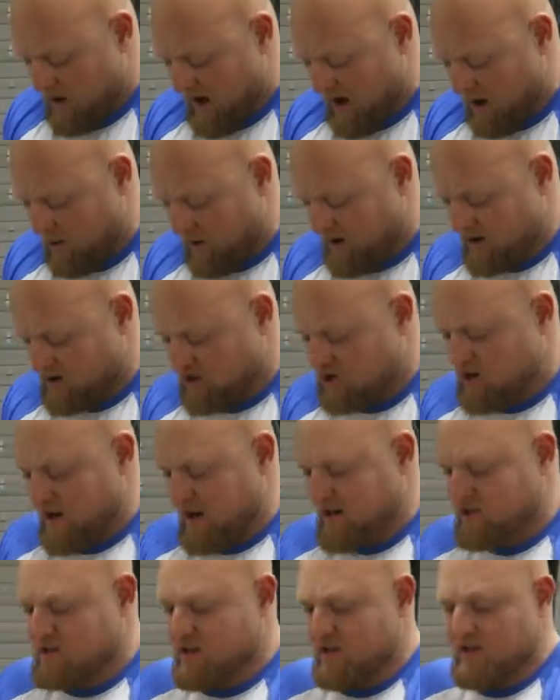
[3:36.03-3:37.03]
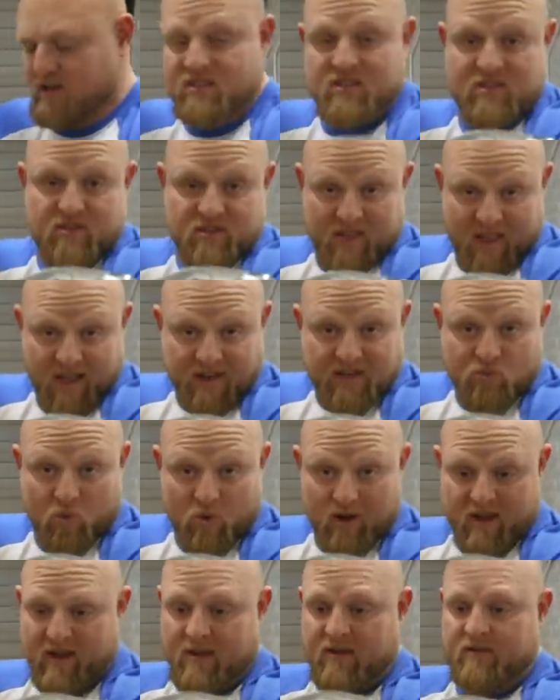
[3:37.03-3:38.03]
how I can change this next
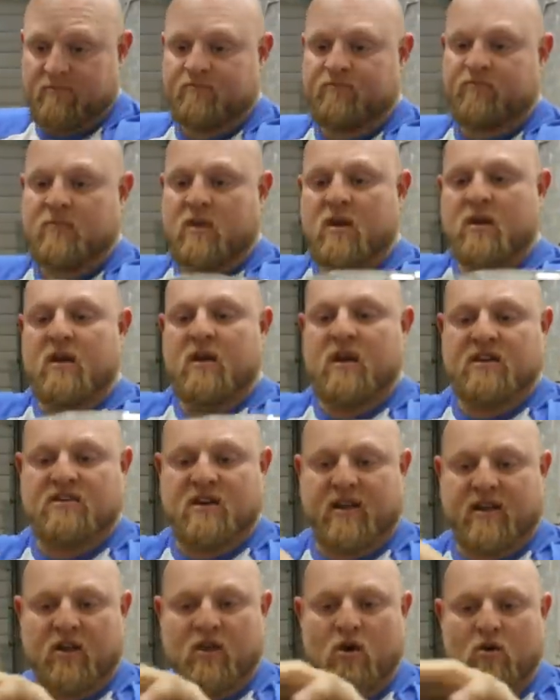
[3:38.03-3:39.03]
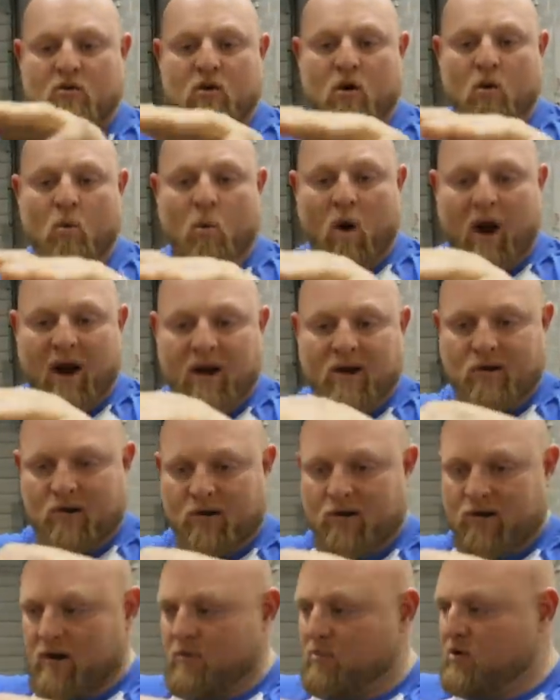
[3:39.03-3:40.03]
week is I can go to a wider
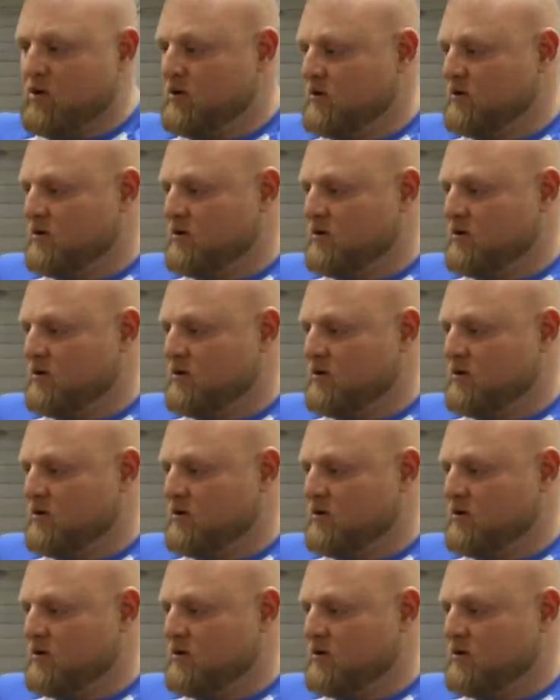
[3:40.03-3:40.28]
grip.